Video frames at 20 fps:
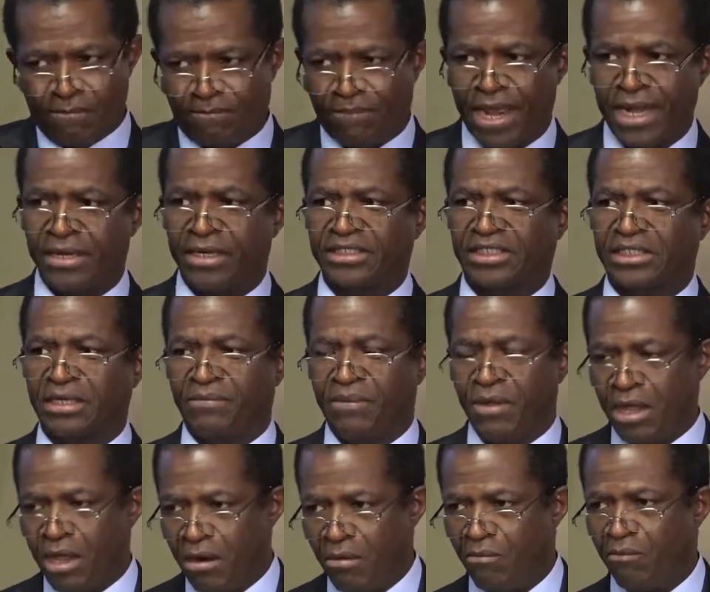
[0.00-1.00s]

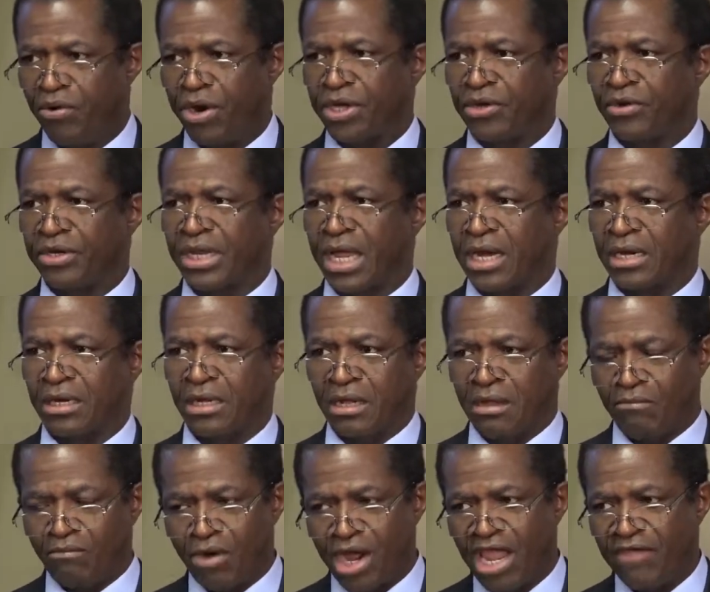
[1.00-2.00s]
Partnership bring you down.
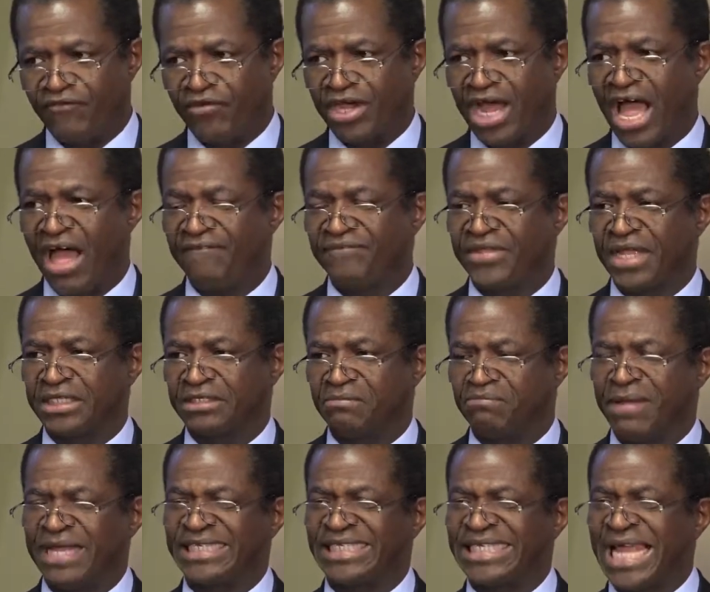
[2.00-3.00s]
But if you have this
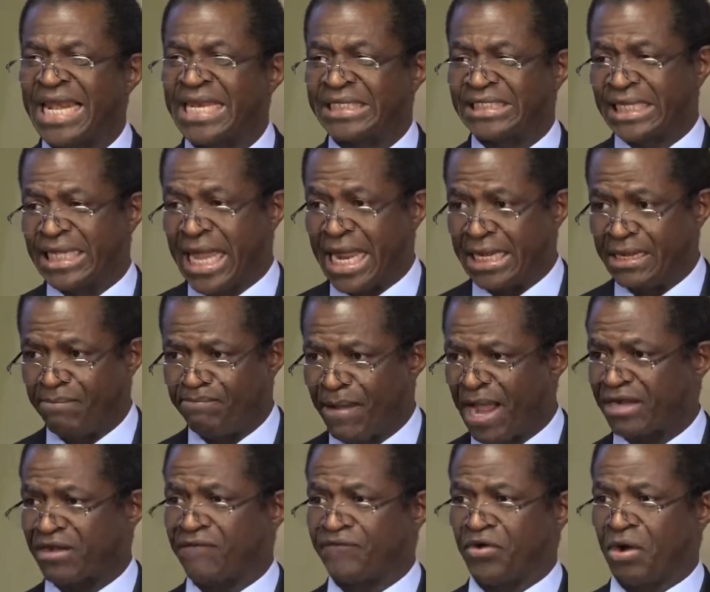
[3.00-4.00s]
mentality at the
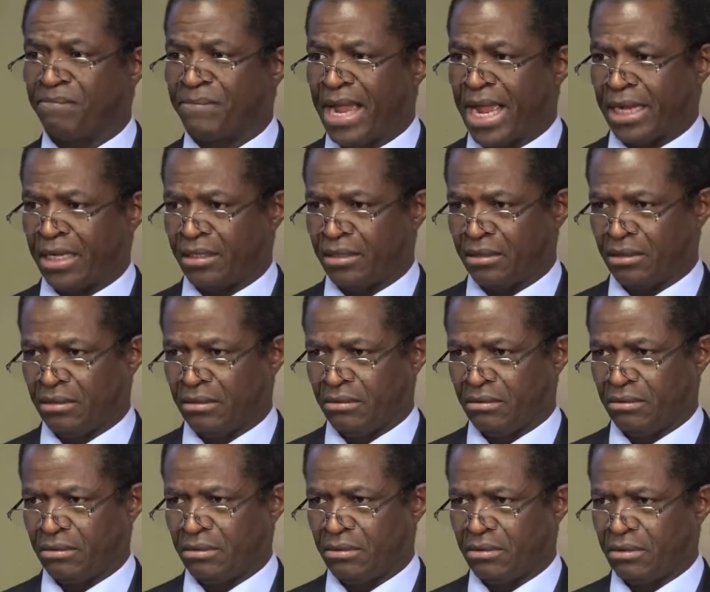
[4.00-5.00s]
back of your mind
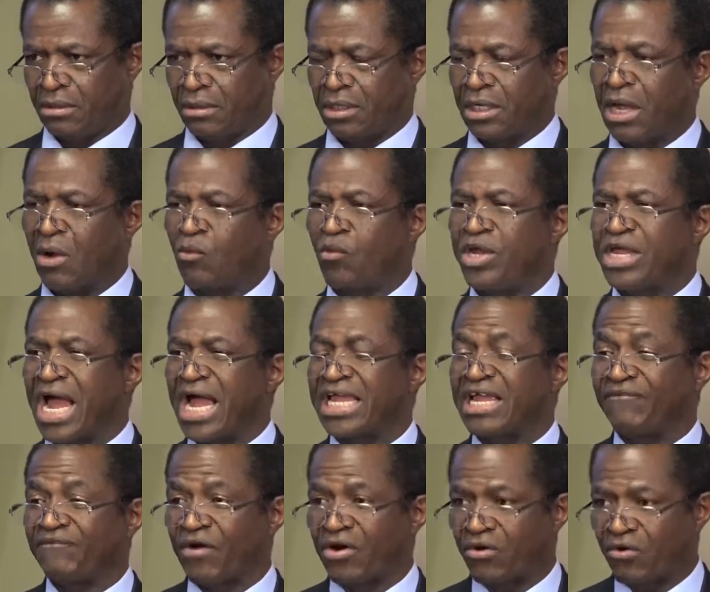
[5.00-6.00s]
that we are
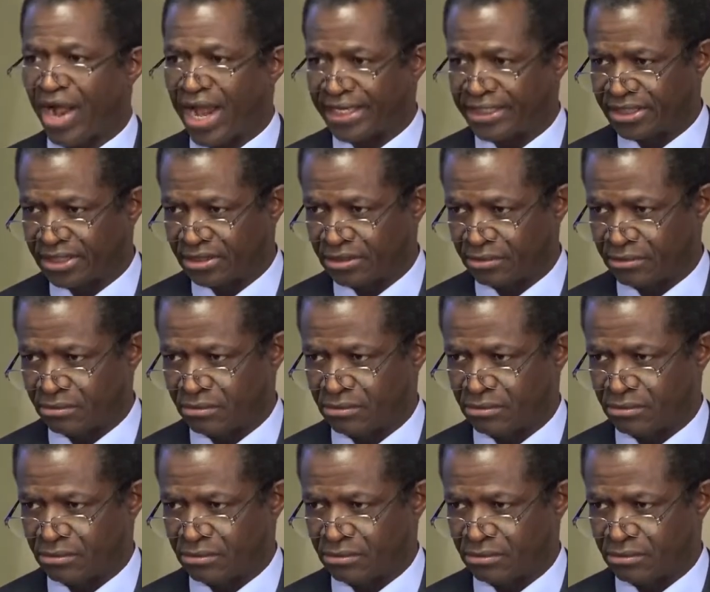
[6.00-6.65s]
here for Christ.